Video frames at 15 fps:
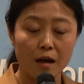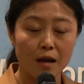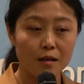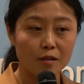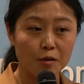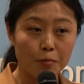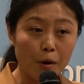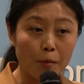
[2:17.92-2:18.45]

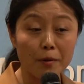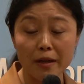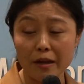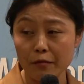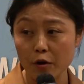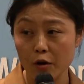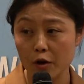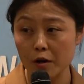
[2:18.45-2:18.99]
And you probably
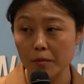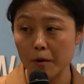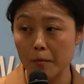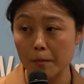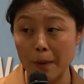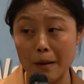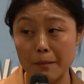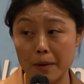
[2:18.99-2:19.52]
never heard
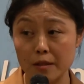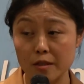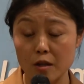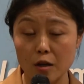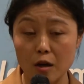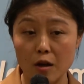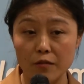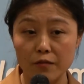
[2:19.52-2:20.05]
about
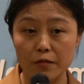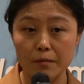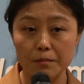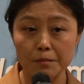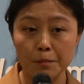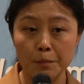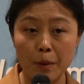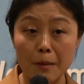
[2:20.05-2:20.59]
PubMed.gov.
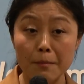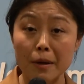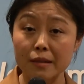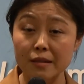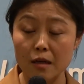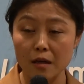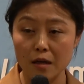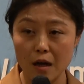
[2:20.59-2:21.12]

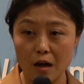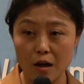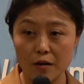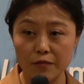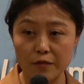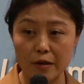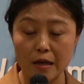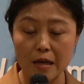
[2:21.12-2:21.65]

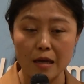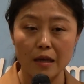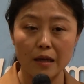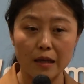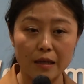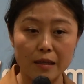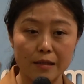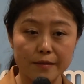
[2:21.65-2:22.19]
PubMed.gov
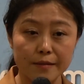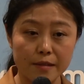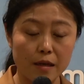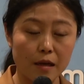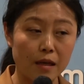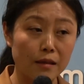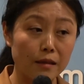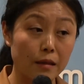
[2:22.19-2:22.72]
is
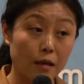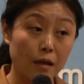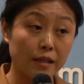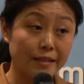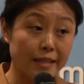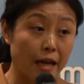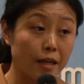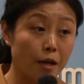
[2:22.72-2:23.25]

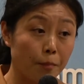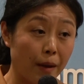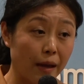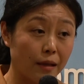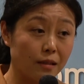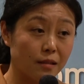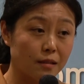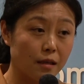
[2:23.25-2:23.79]
a
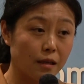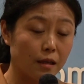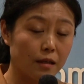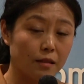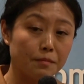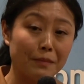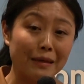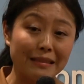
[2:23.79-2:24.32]
database
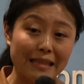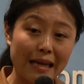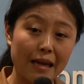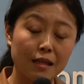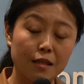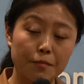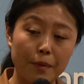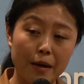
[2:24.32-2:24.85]
is
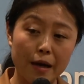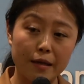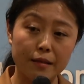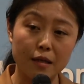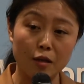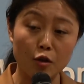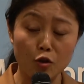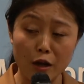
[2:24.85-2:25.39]
maintained by
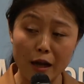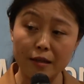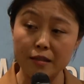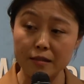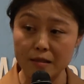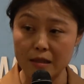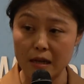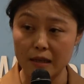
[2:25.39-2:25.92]
the United
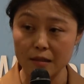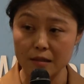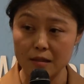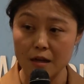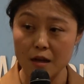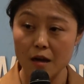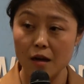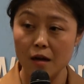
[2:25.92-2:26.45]
States
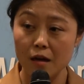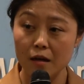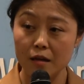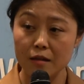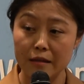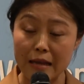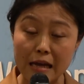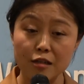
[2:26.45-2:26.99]

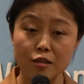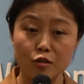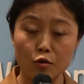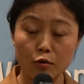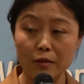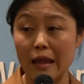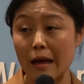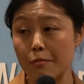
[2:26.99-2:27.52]

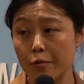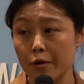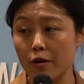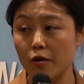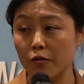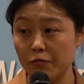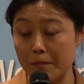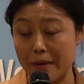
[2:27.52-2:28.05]
National Library
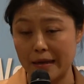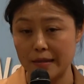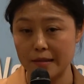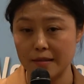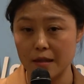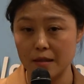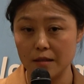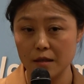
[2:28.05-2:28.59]
of
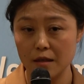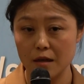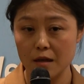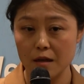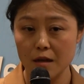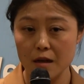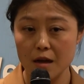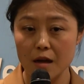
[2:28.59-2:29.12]
Medicine.
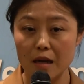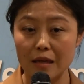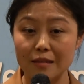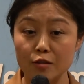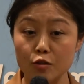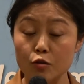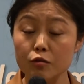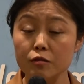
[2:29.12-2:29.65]

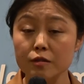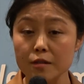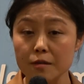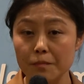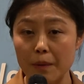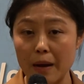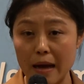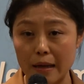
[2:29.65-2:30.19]
It's
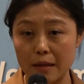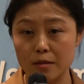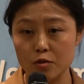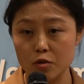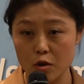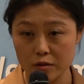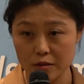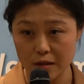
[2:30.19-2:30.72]
used by
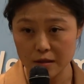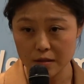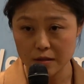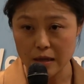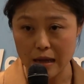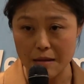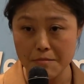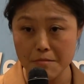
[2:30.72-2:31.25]

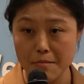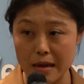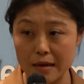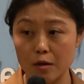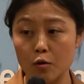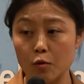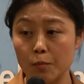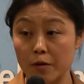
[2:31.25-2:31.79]
doctors and
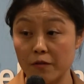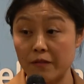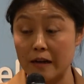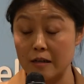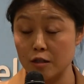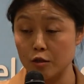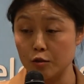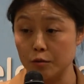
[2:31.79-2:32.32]
medical
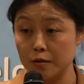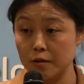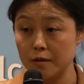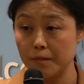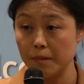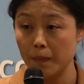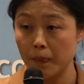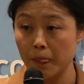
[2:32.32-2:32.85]
professionals.